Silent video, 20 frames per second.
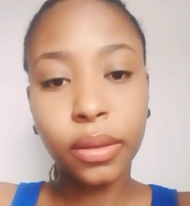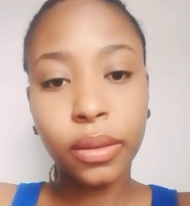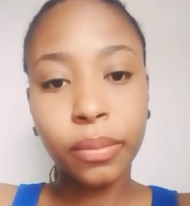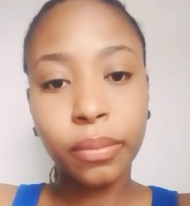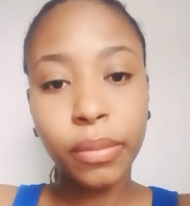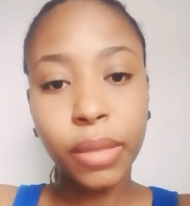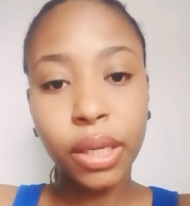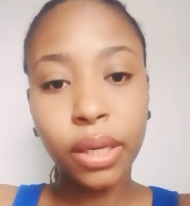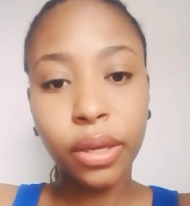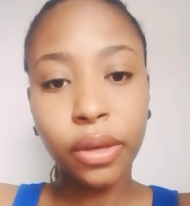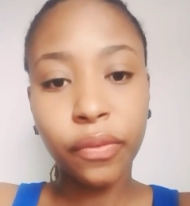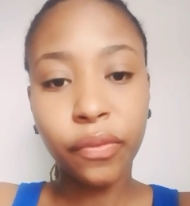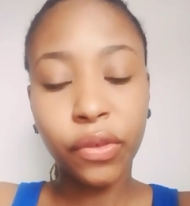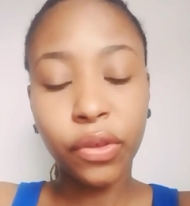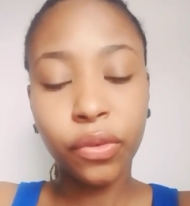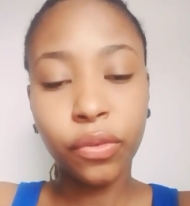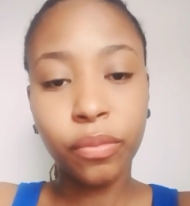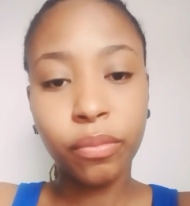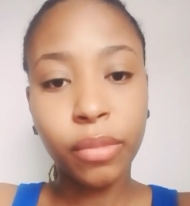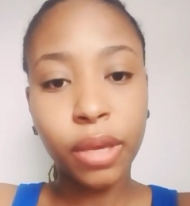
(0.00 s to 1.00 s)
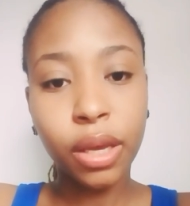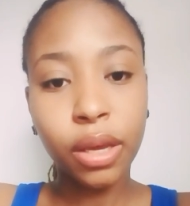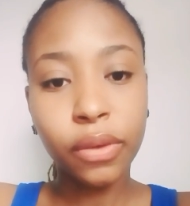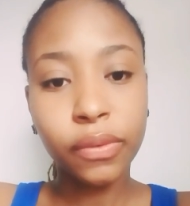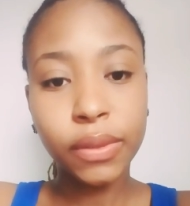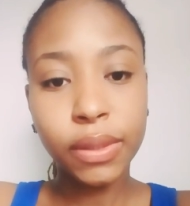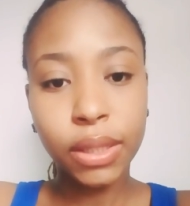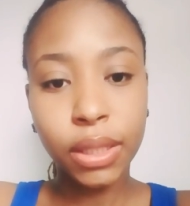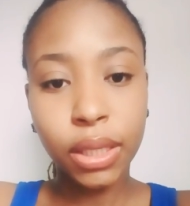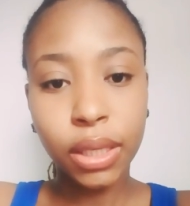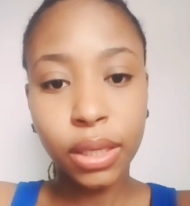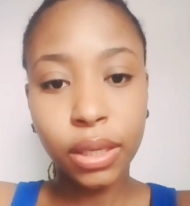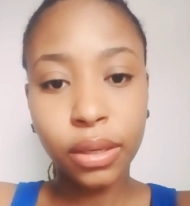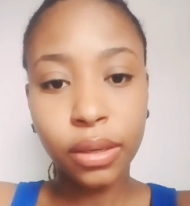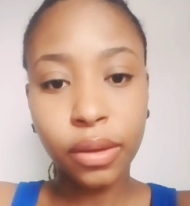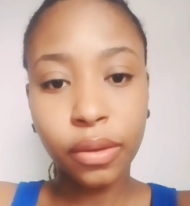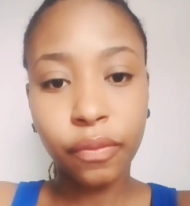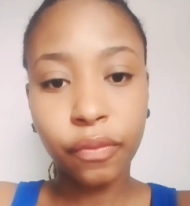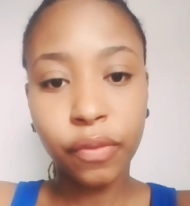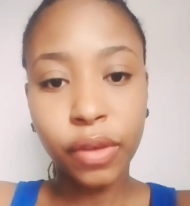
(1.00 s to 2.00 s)
Many of you may have seen
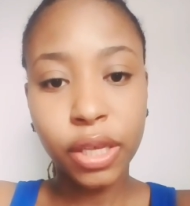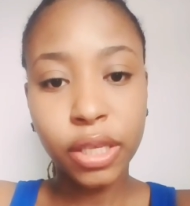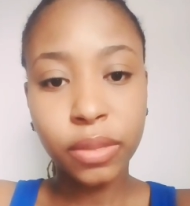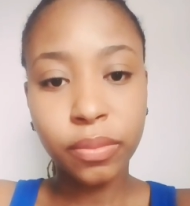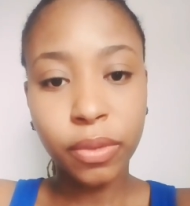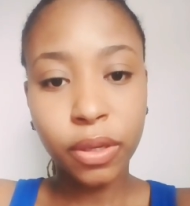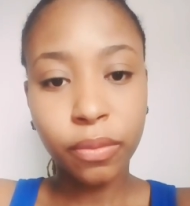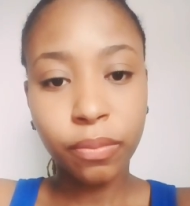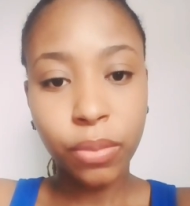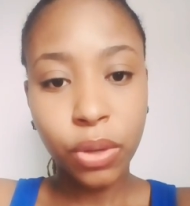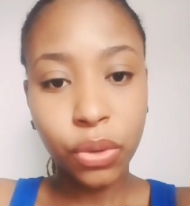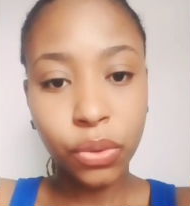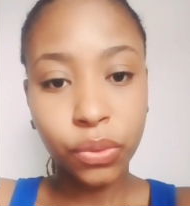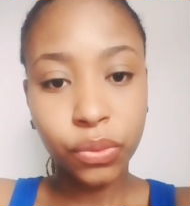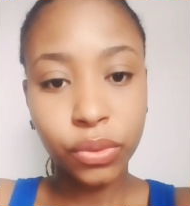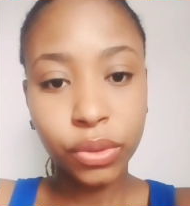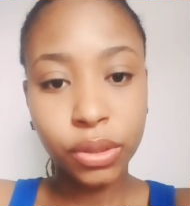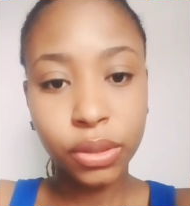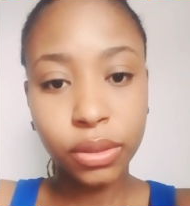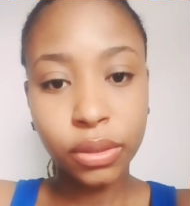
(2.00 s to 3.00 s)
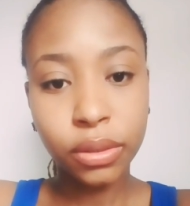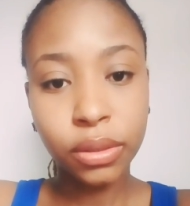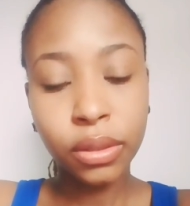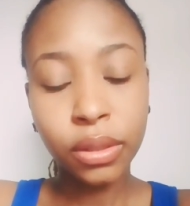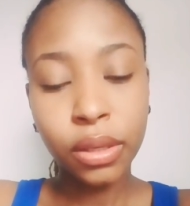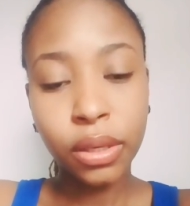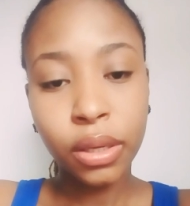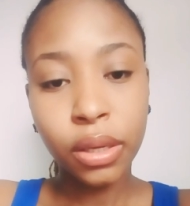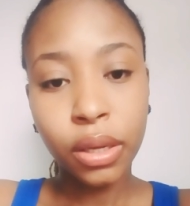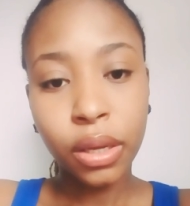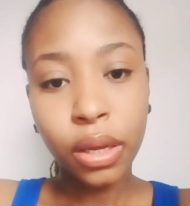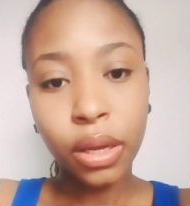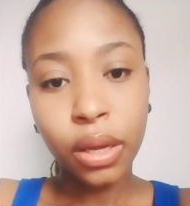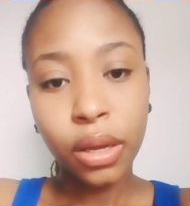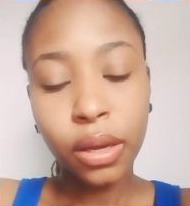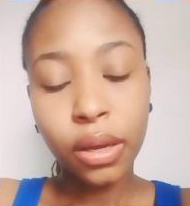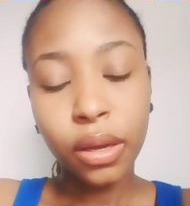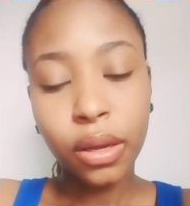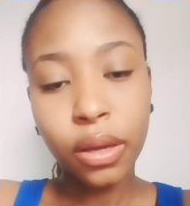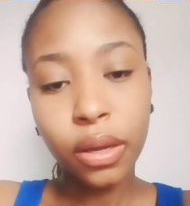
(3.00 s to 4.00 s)
a Facebook post
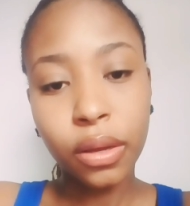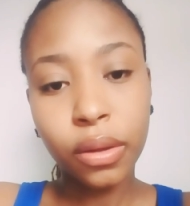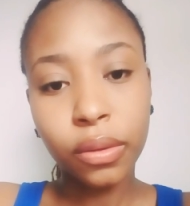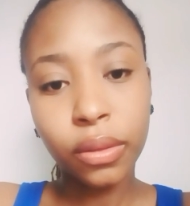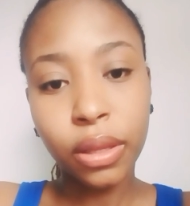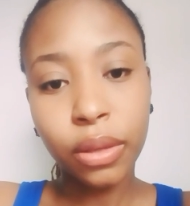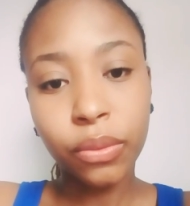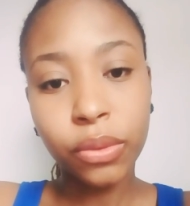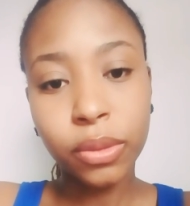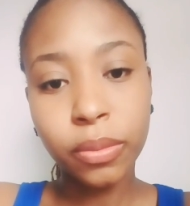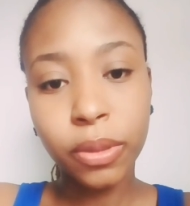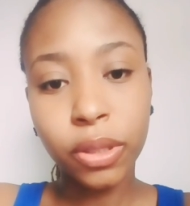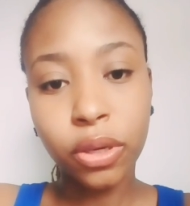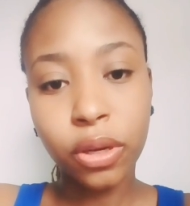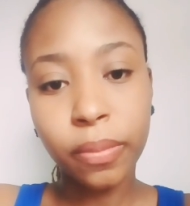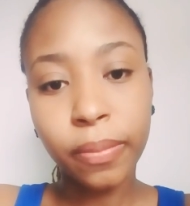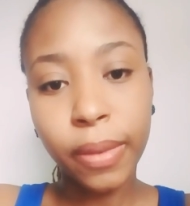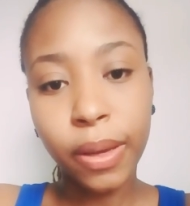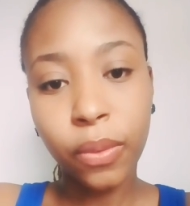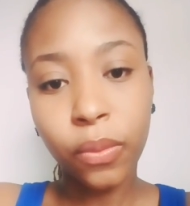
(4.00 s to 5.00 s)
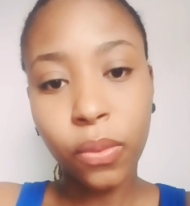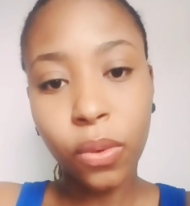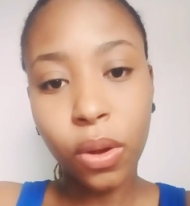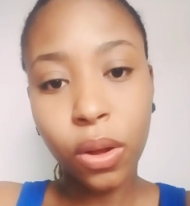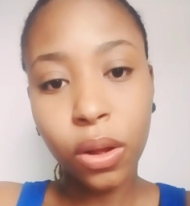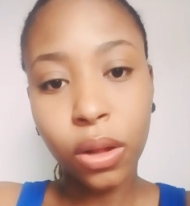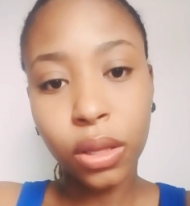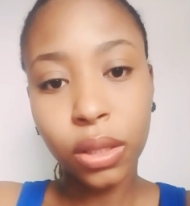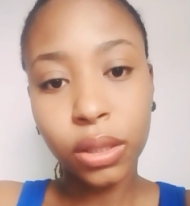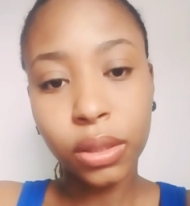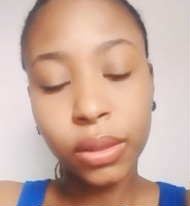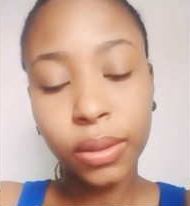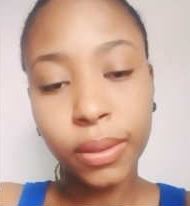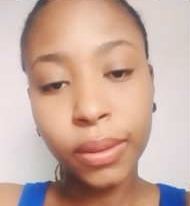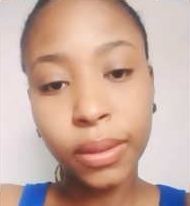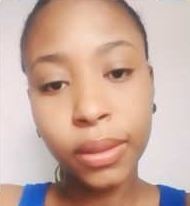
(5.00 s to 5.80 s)
that was put on my wall